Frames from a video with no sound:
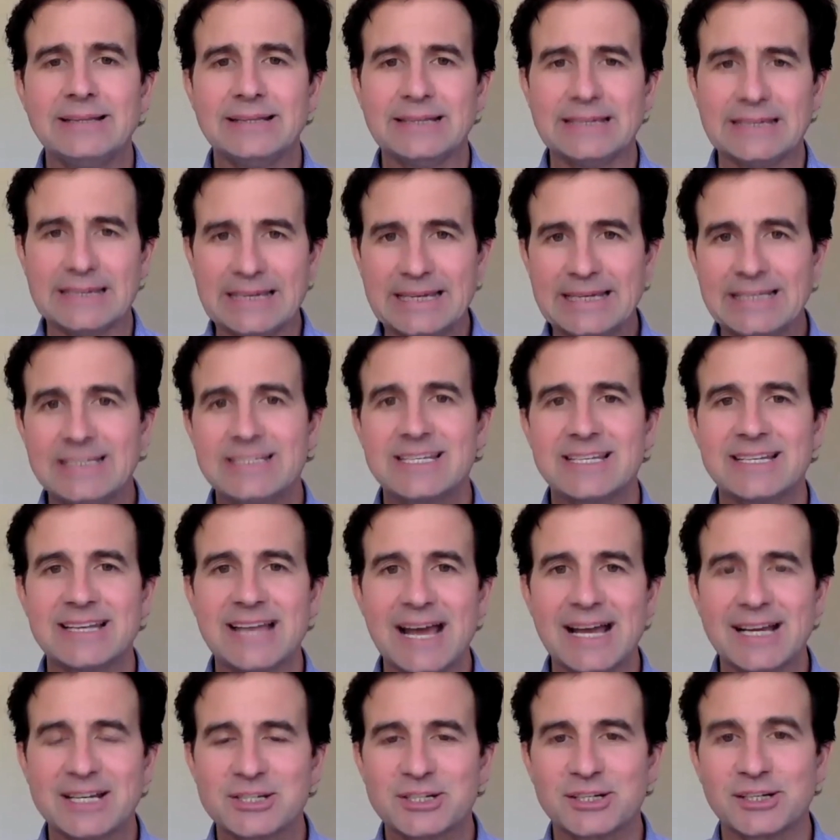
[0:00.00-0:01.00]
the
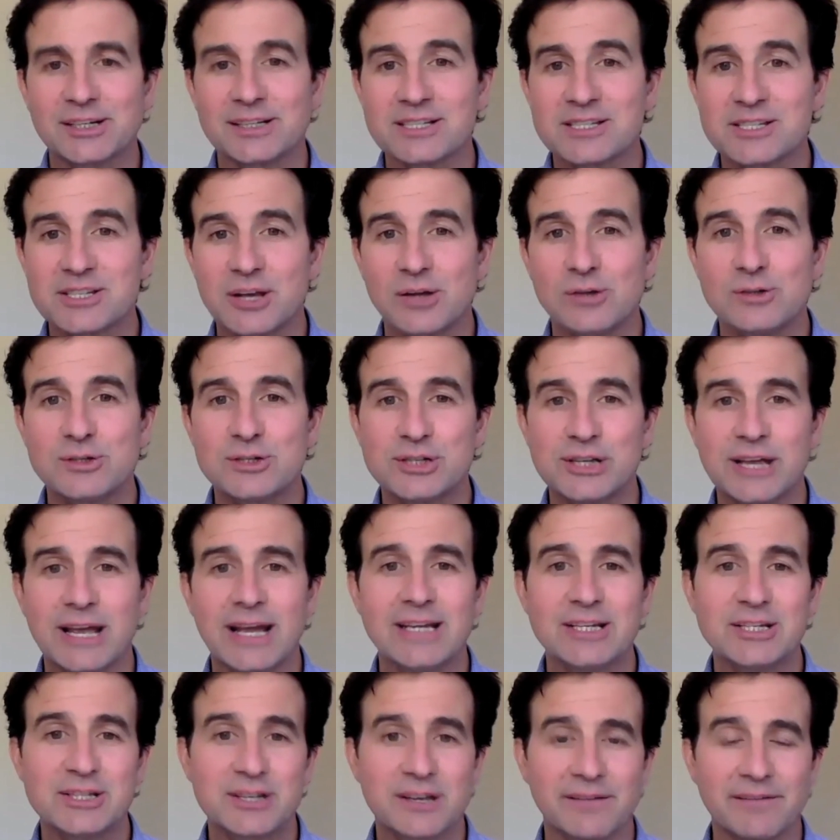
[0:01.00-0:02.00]
International
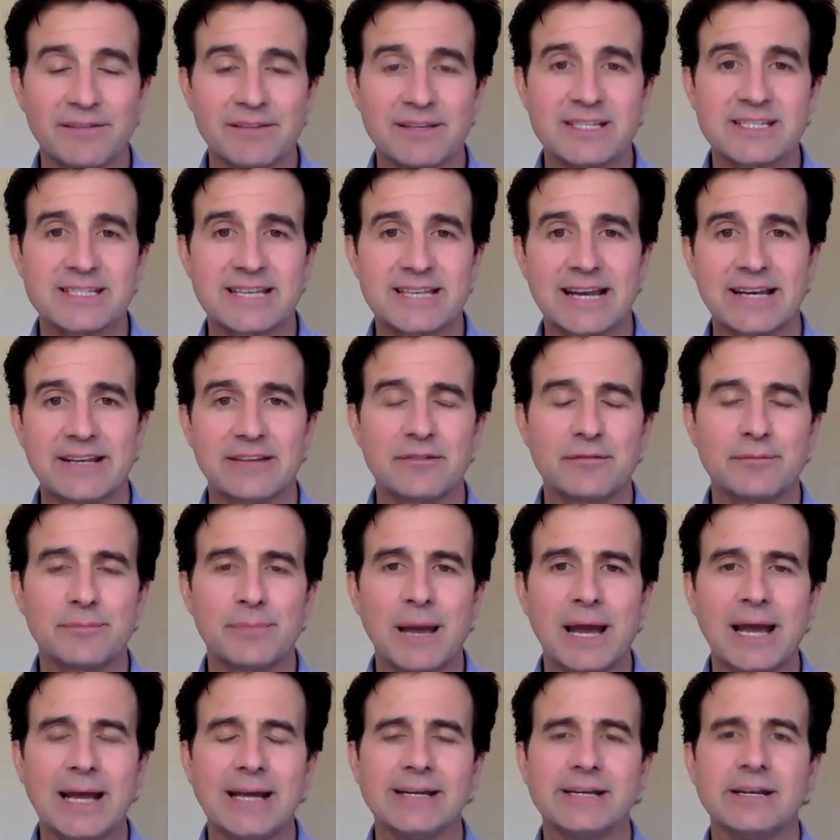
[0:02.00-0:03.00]
Association of the Study of
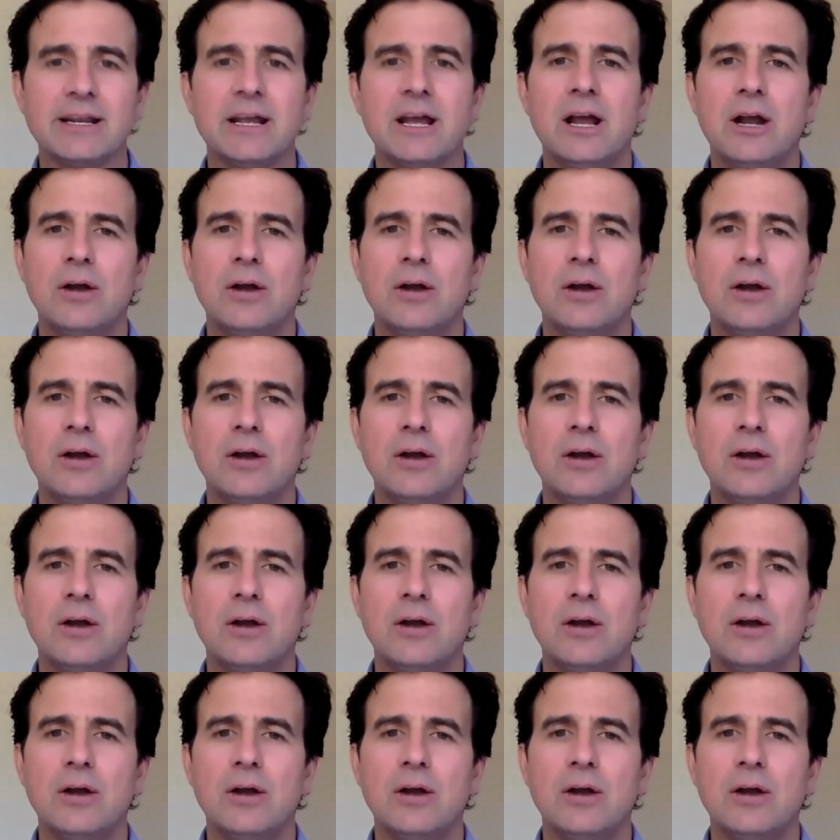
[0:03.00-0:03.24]
Pain,